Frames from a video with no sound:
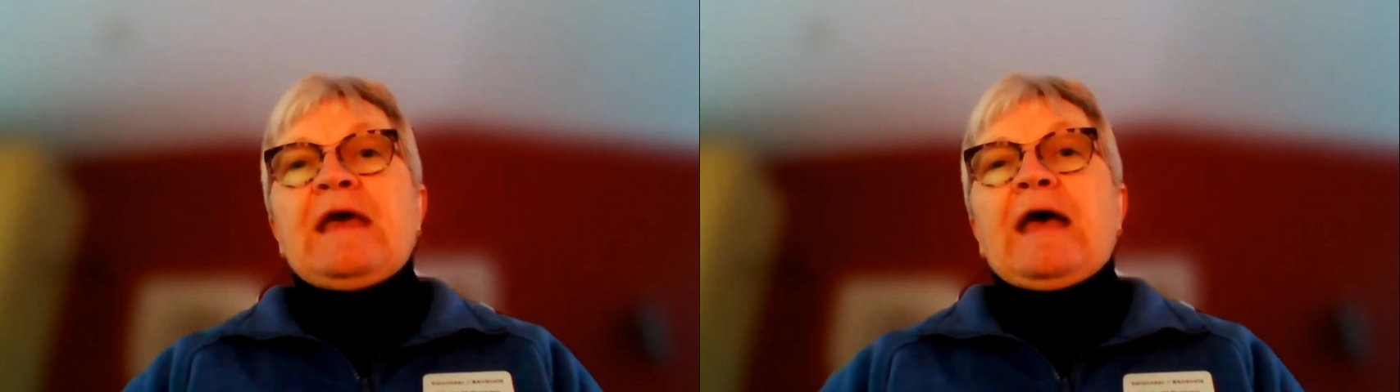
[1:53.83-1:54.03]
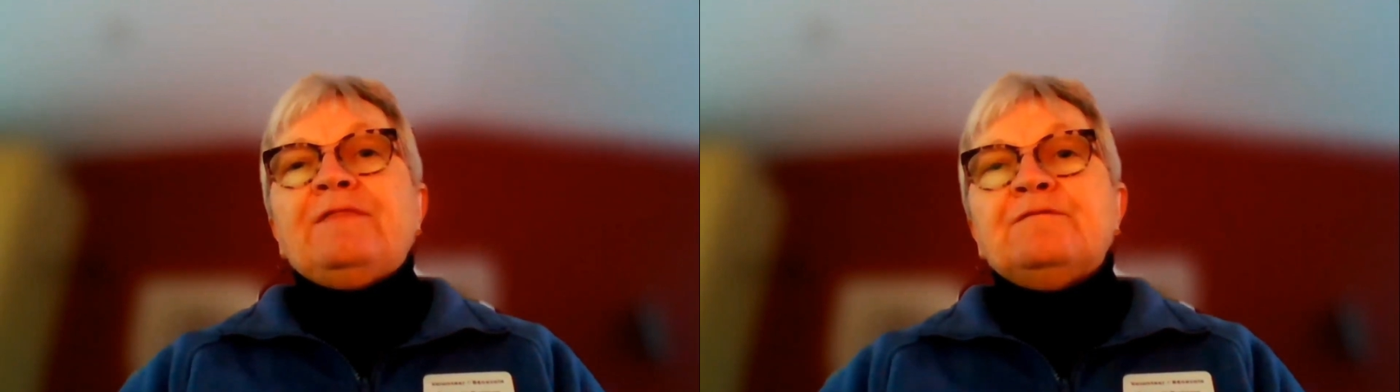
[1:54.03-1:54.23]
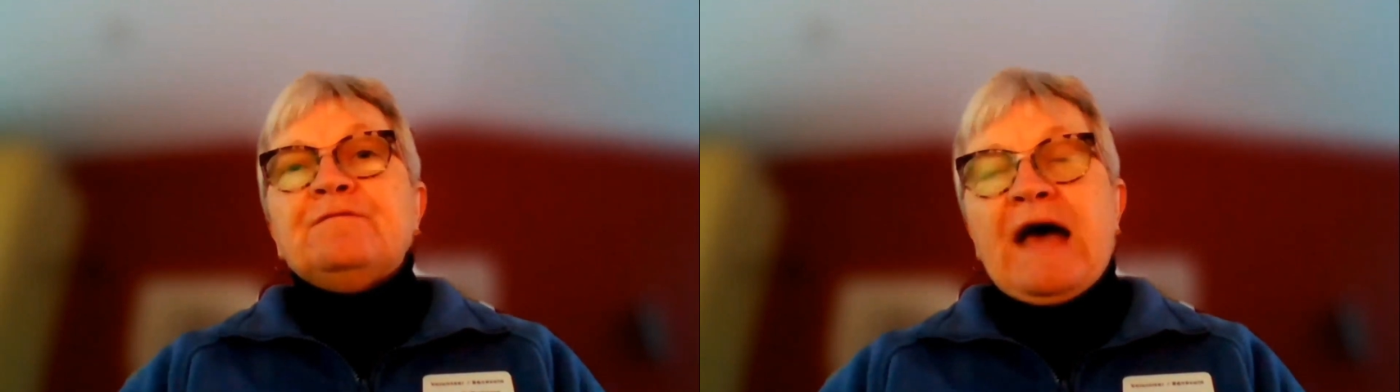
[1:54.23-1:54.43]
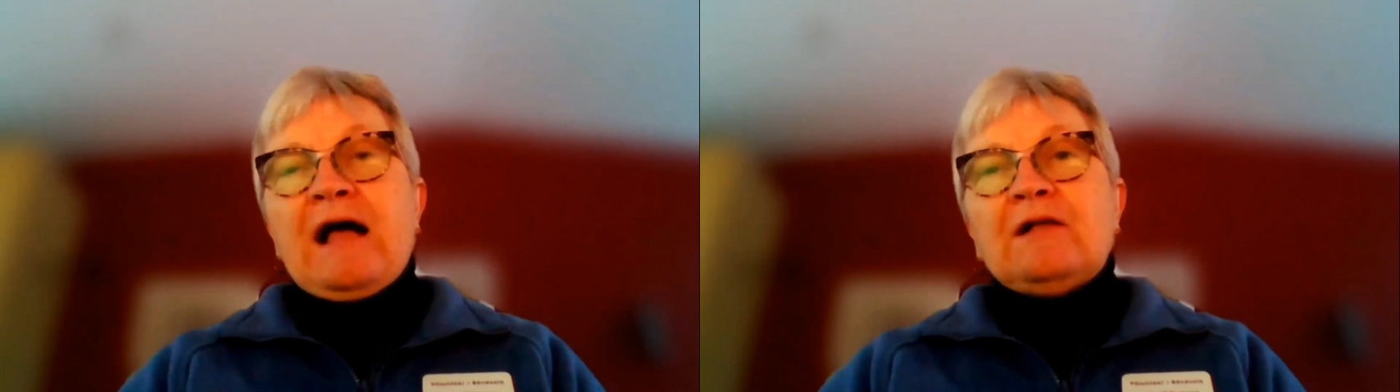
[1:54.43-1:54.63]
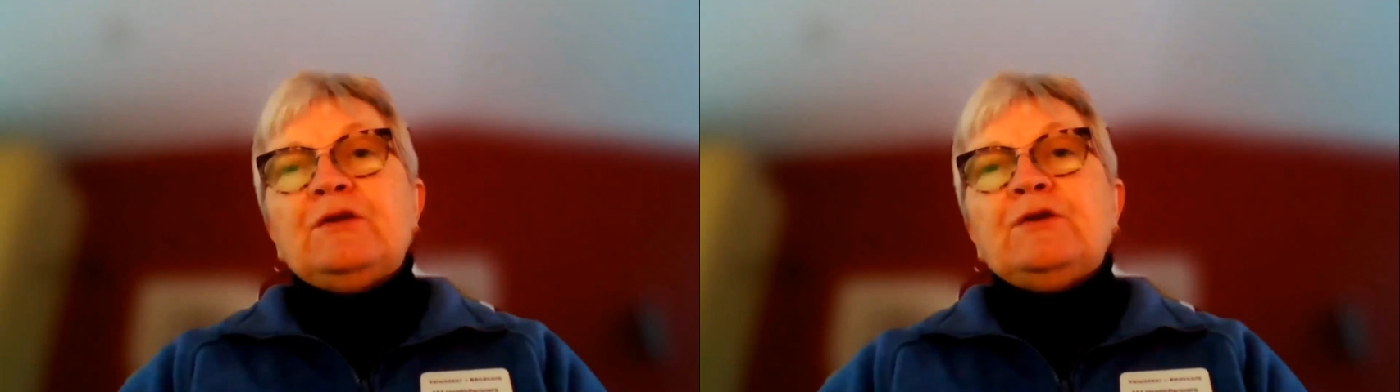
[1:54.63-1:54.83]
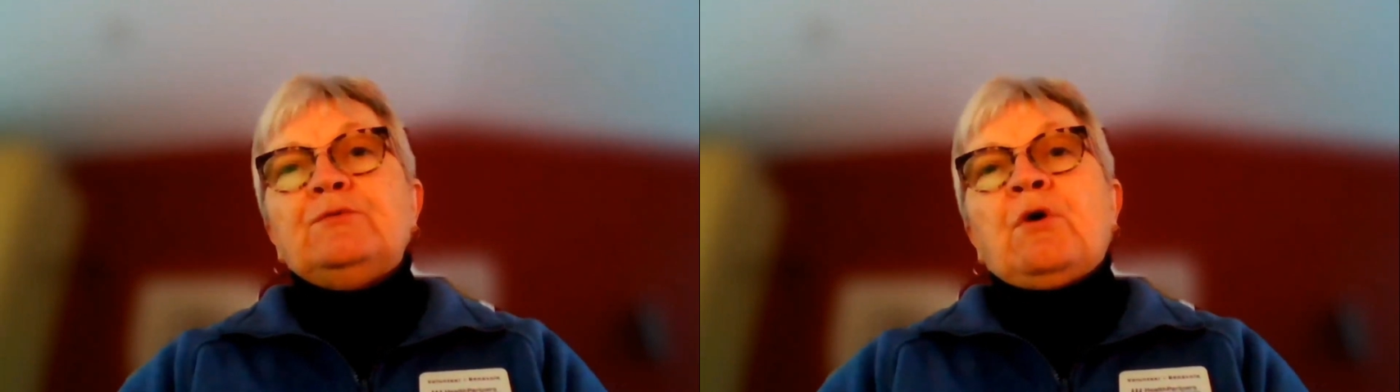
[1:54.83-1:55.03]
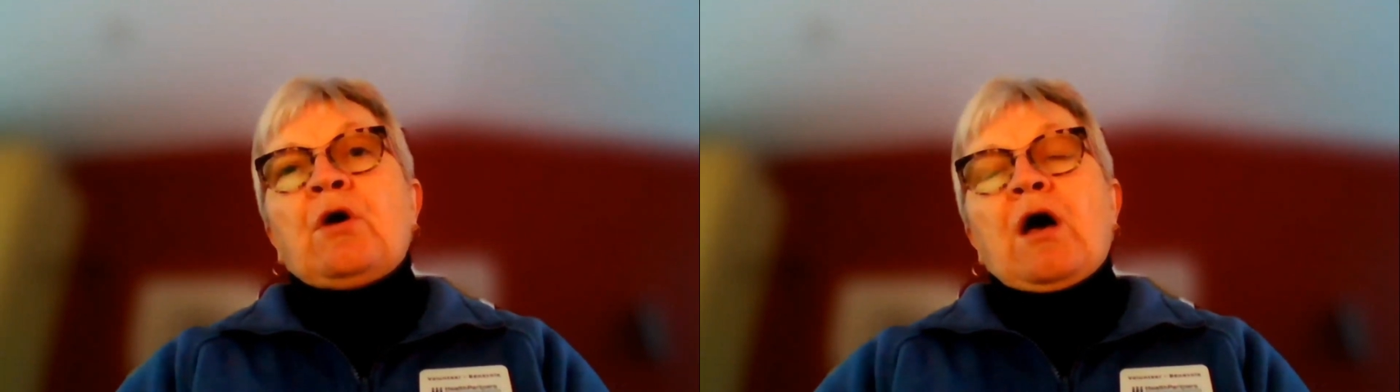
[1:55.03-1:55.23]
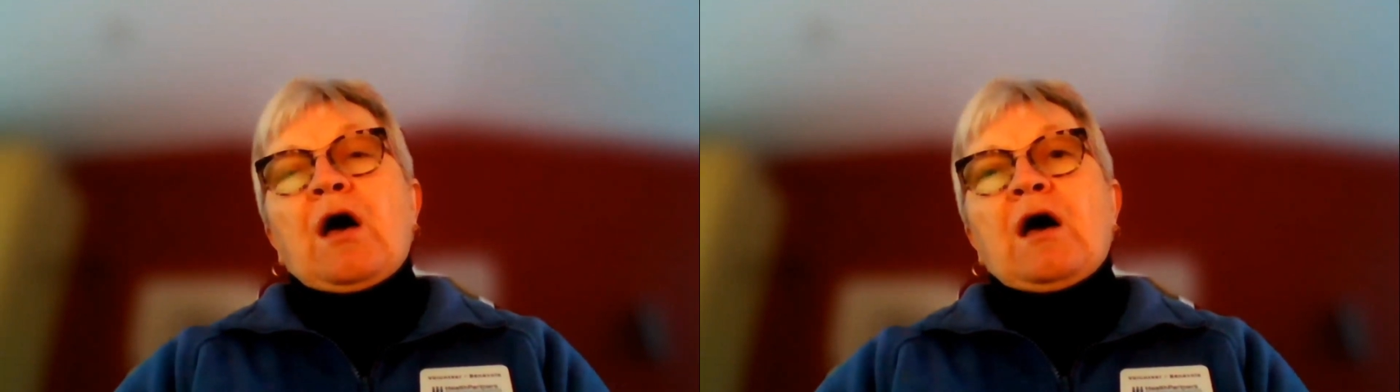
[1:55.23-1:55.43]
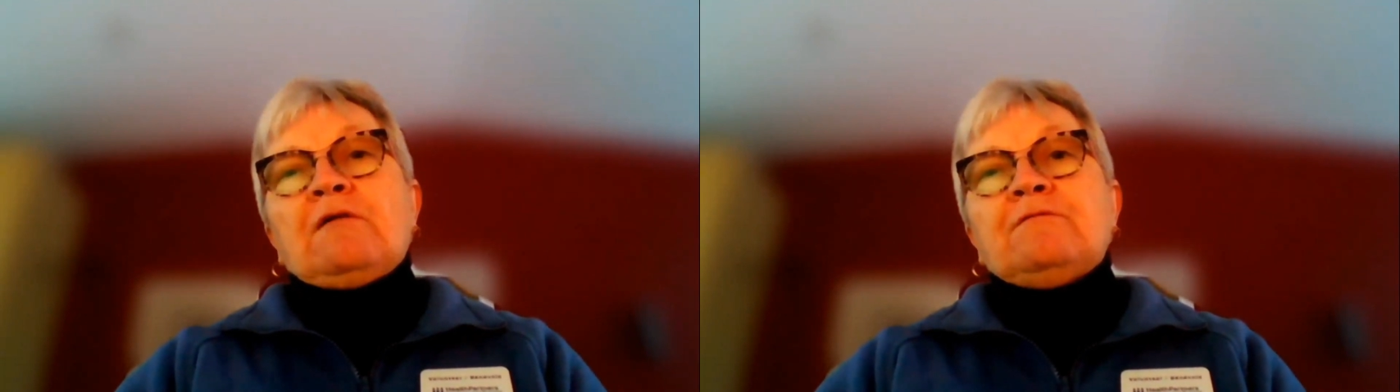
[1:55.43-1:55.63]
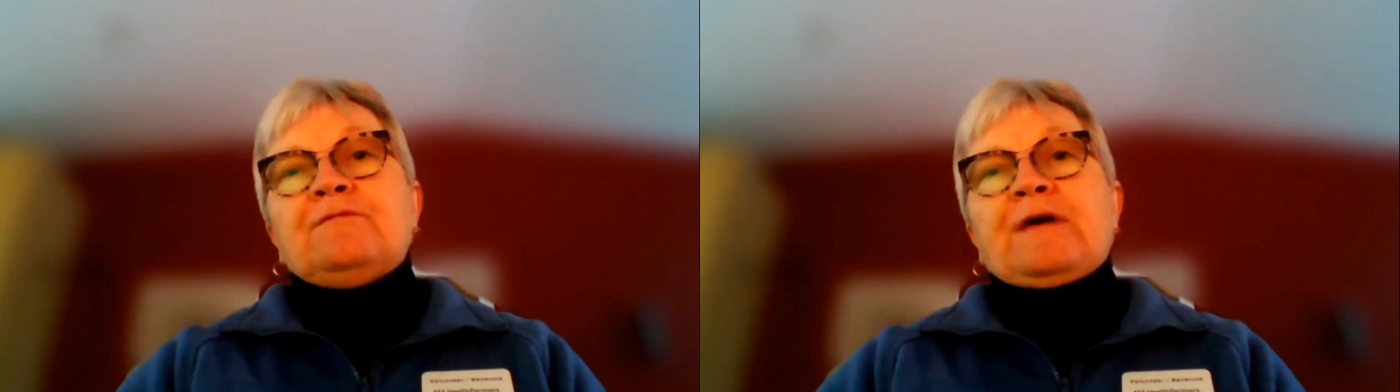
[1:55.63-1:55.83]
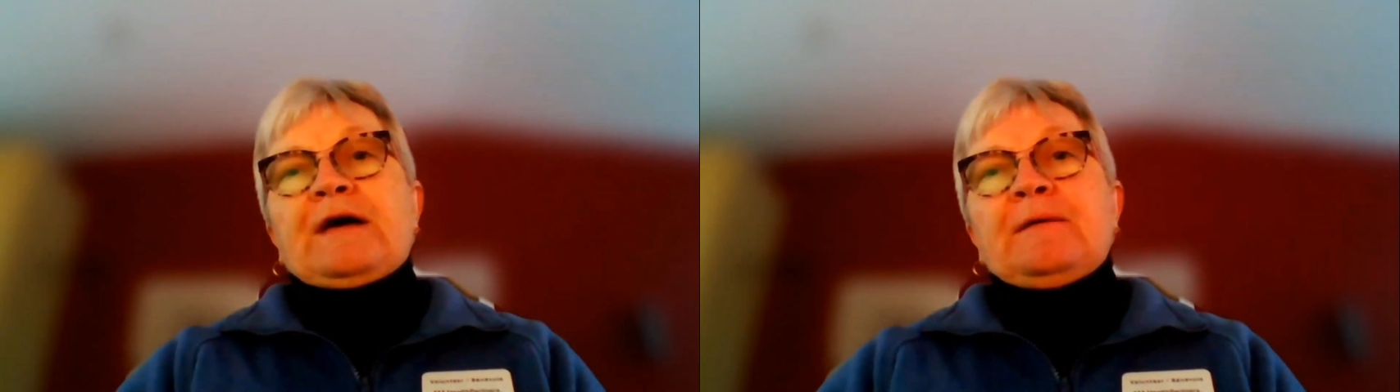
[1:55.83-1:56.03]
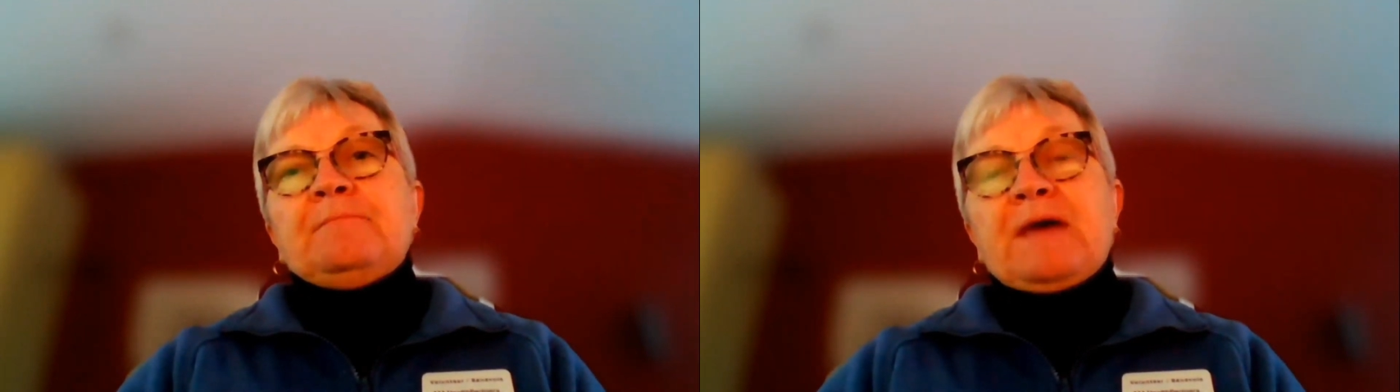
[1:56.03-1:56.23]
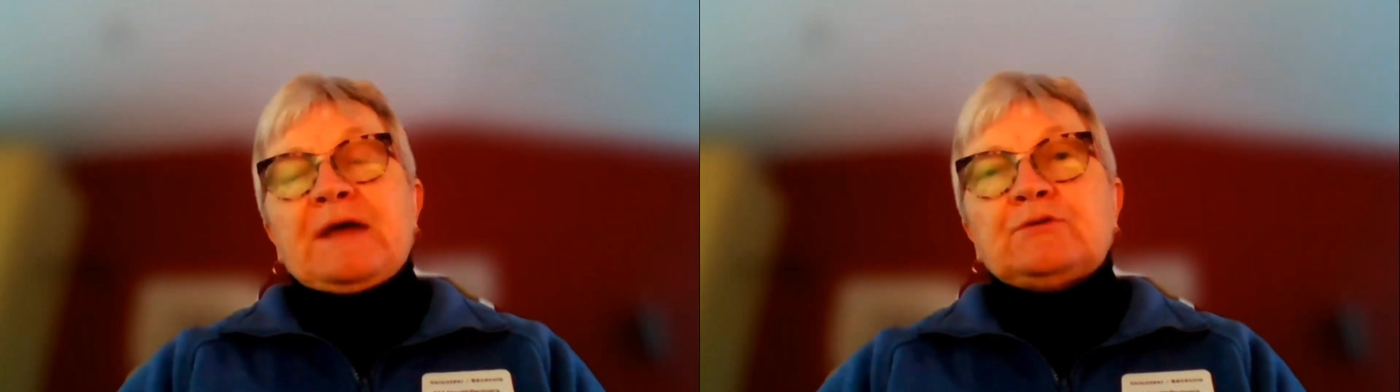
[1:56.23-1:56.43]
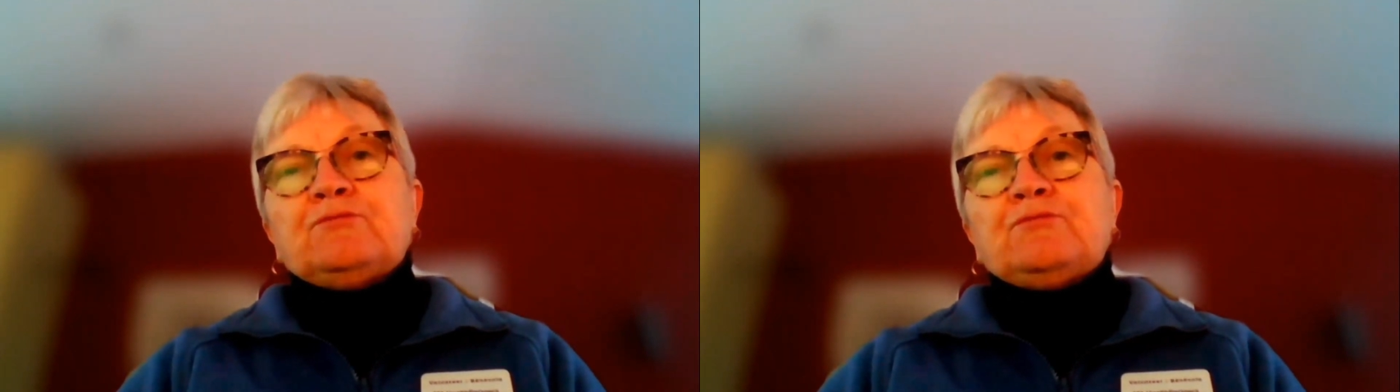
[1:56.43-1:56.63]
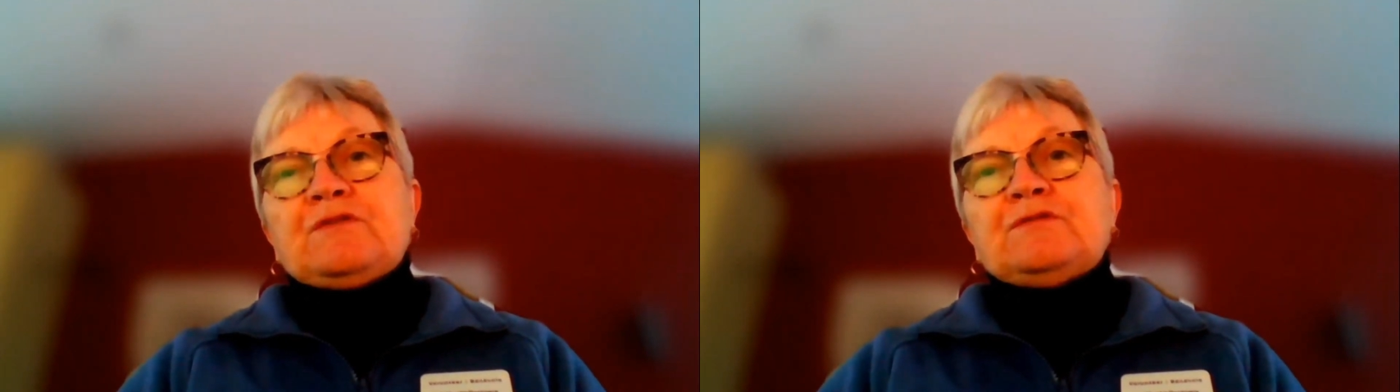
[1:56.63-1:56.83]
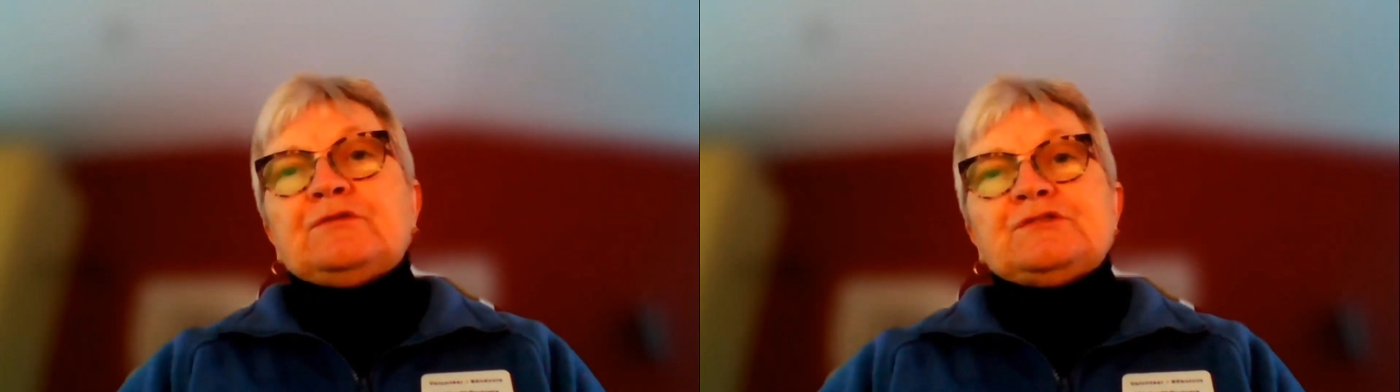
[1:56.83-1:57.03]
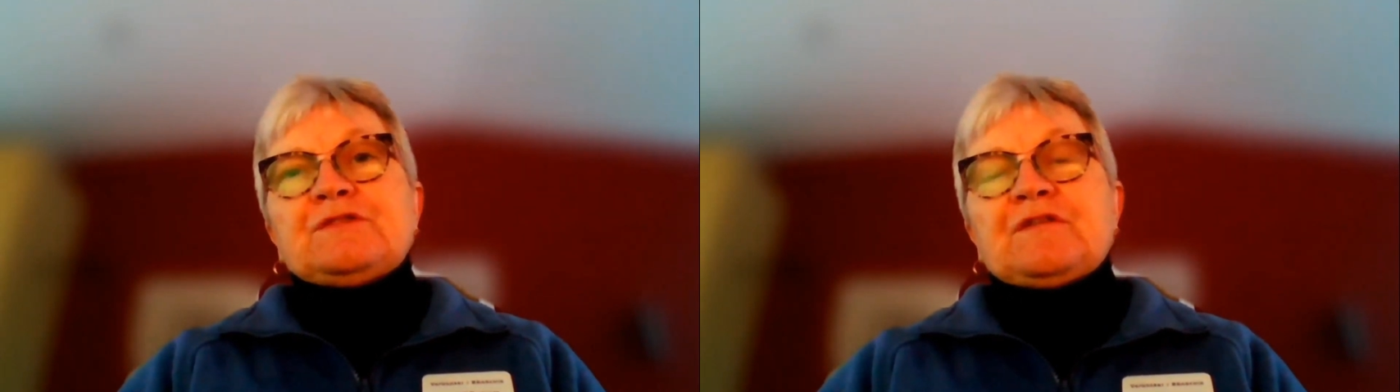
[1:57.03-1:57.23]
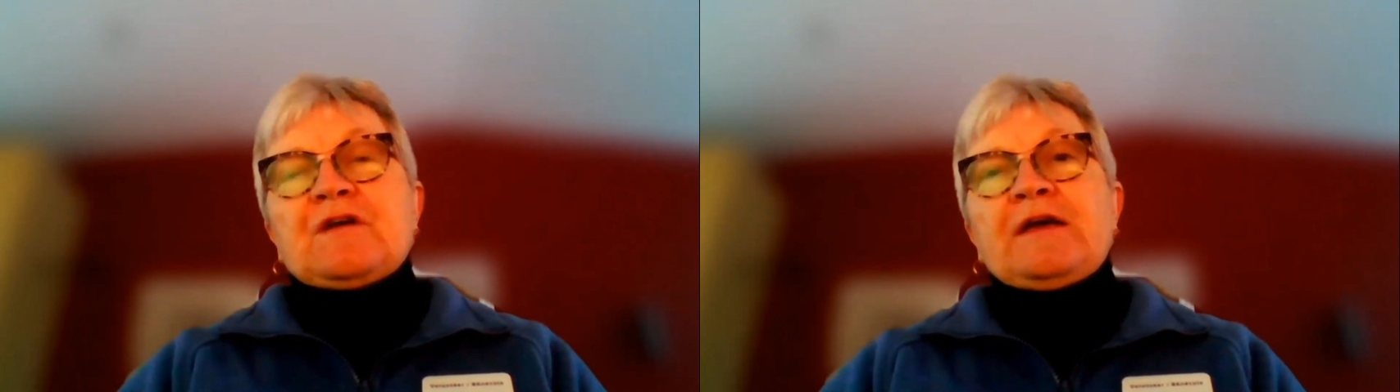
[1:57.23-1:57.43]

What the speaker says: and the value of medical research and